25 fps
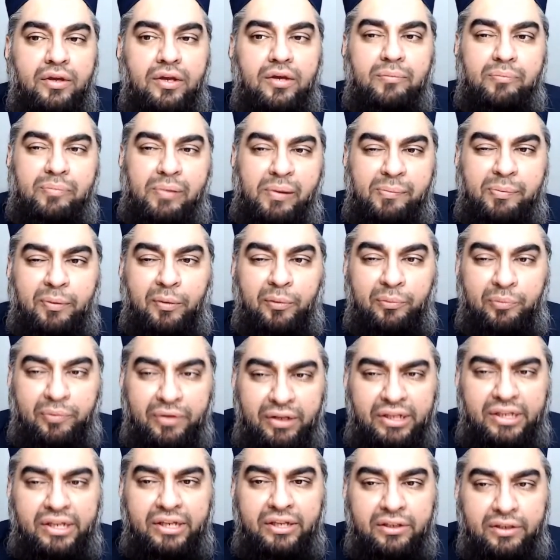People
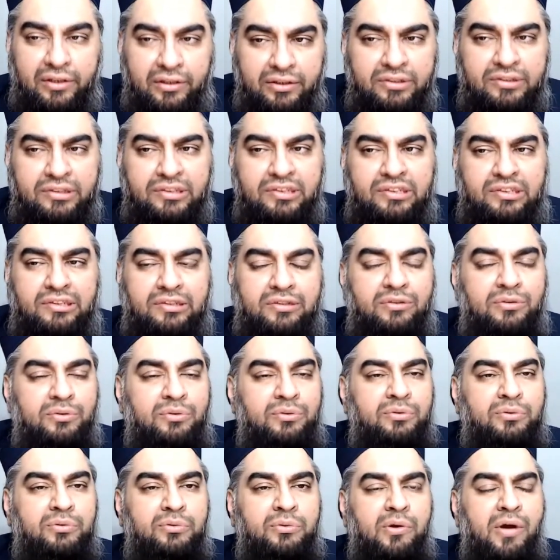really learn
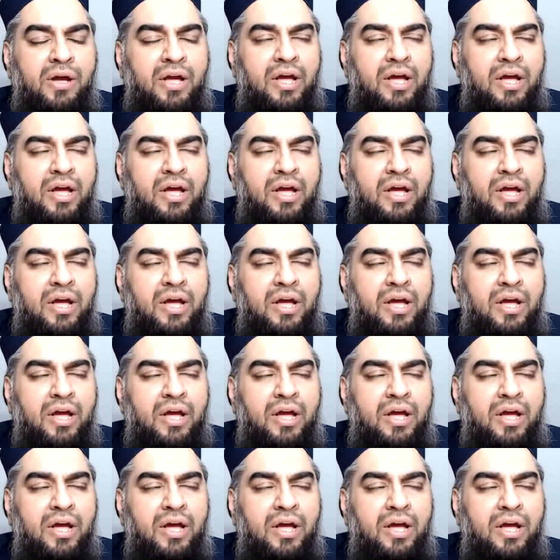to